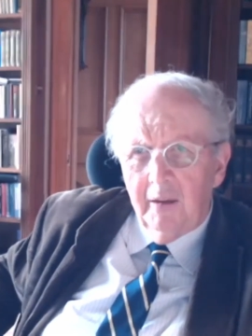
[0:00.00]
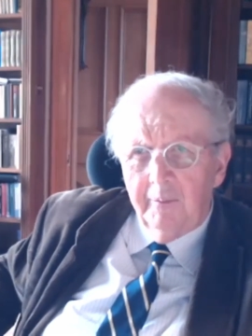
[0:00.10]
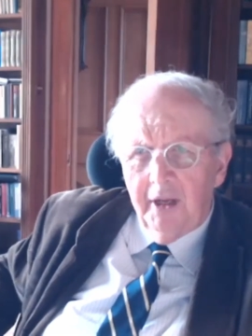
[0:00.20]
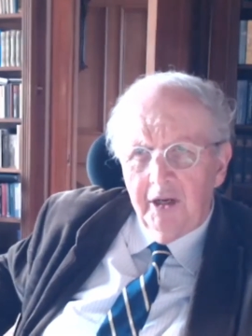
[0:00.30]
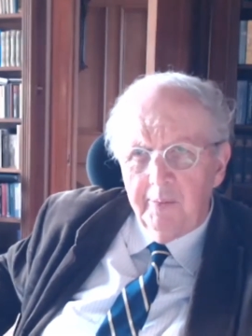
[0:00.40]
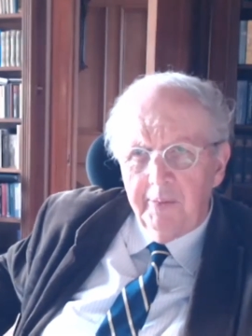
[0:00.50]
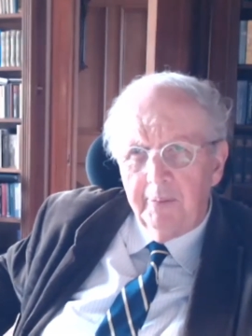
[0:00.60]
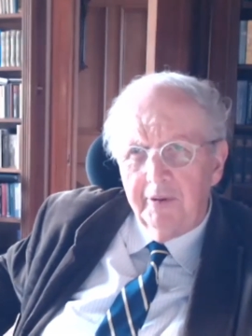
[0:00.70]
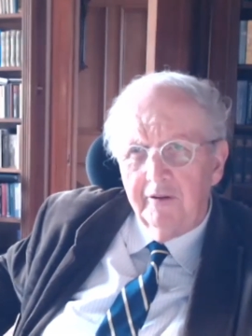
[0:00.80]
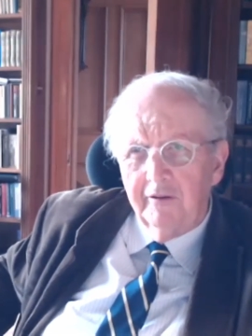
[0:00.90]
many
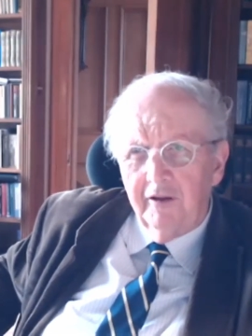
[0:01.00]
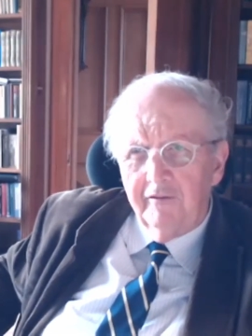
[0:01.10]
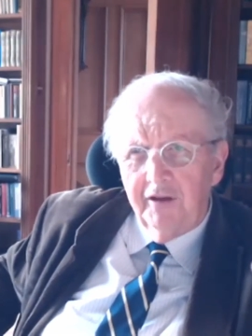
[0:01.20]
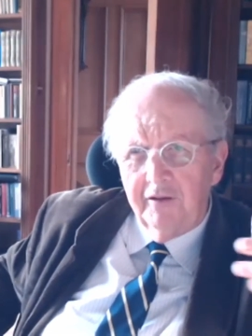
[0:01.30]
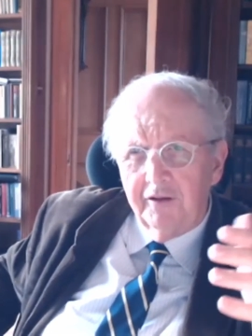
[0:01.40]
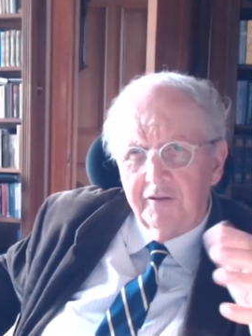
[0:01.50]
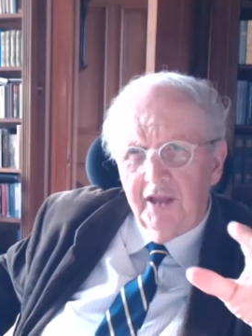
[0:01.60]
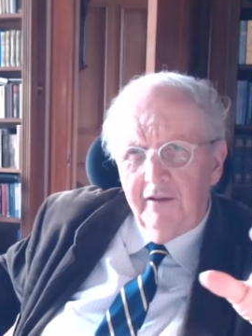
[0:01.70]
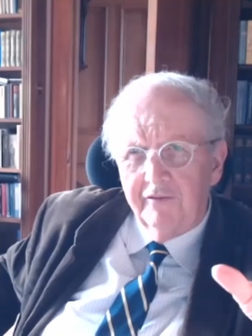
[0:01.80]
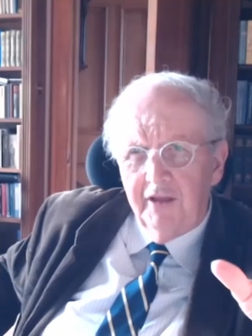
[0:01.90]
people feel that
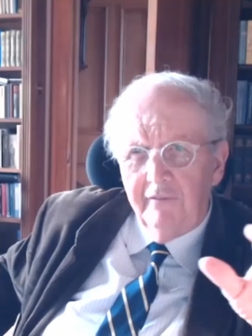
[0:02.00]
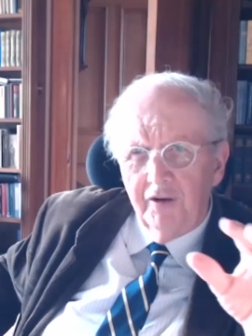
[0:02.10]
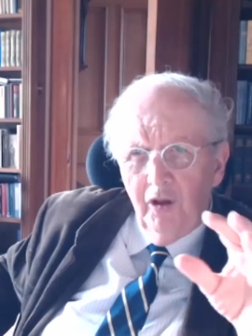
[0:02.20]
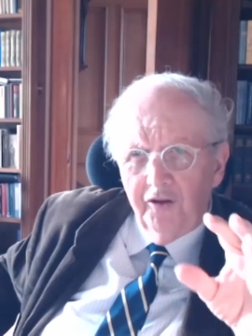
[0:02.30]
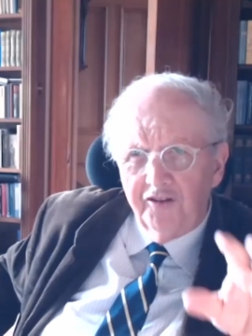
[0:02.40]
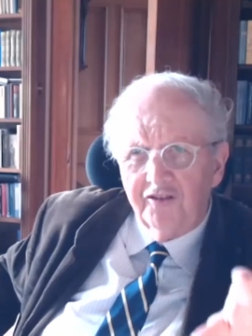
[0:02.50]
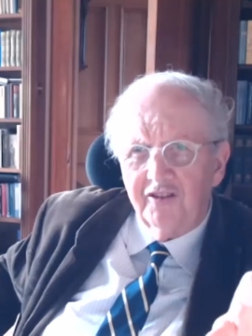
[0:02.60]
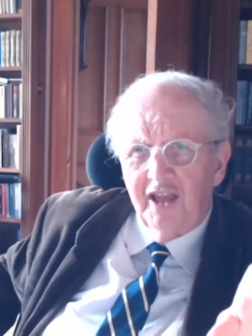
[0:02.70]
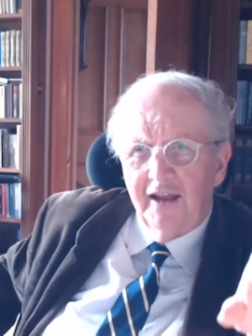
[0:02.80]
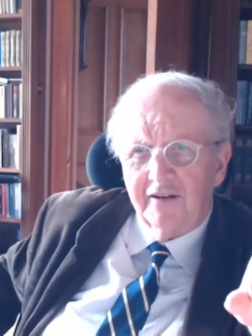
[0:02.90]
they've lost
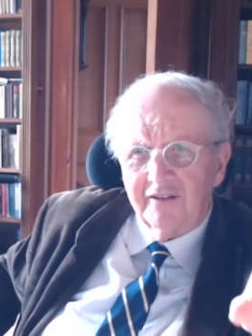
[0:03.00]
that